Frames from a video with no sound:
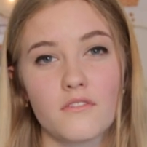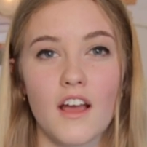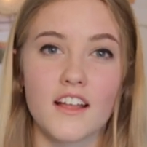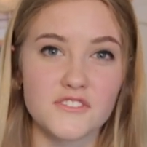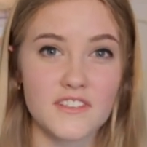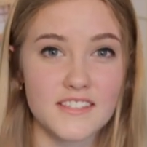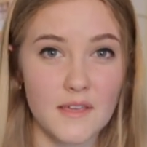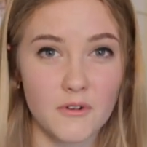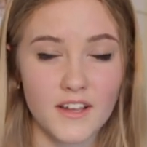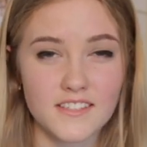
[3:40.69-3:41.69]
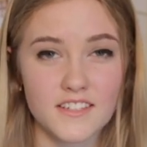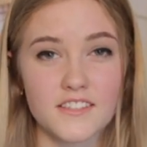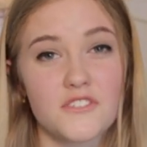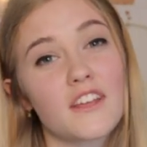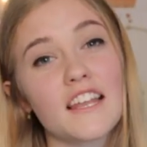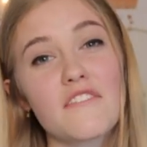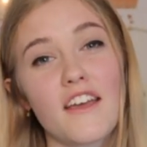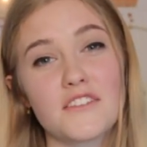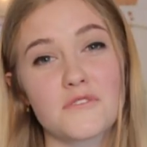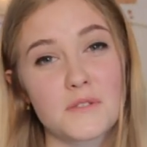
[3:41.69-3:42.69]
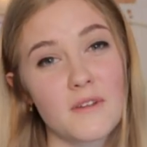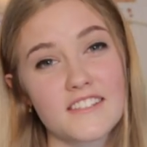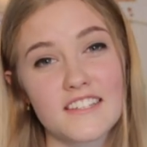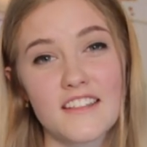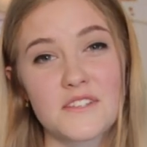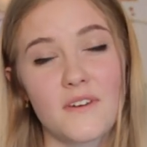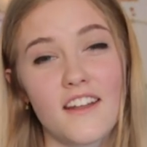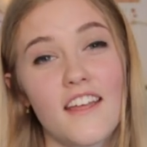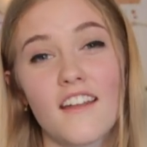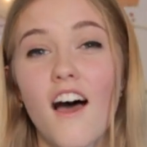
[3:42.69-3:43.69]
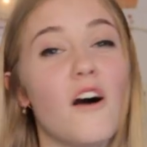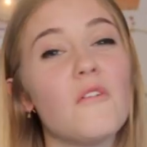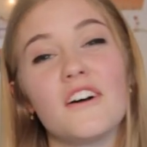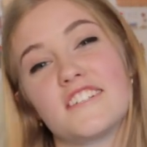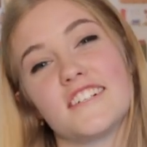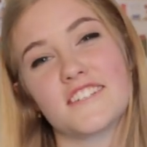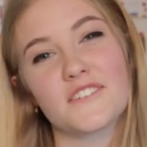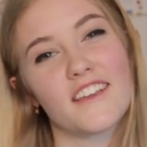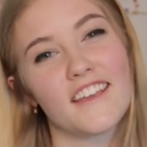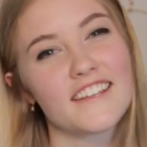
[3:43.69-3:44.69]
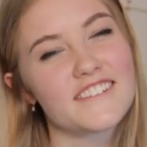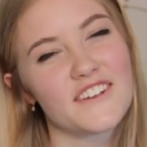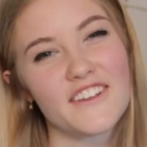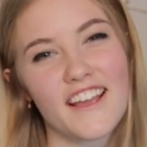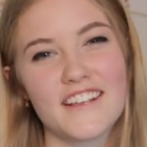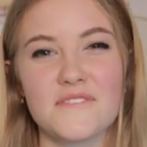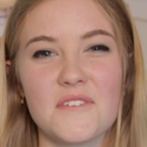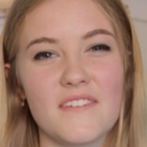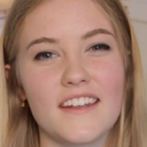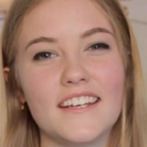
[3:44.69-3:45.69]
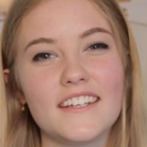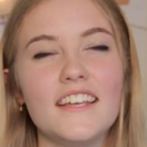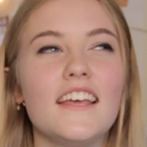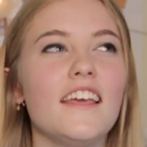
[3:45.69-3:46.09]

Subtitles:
answering the same questions, you can leave it as a response to this one and I'll watch it just so I can get to know you guys a bit better.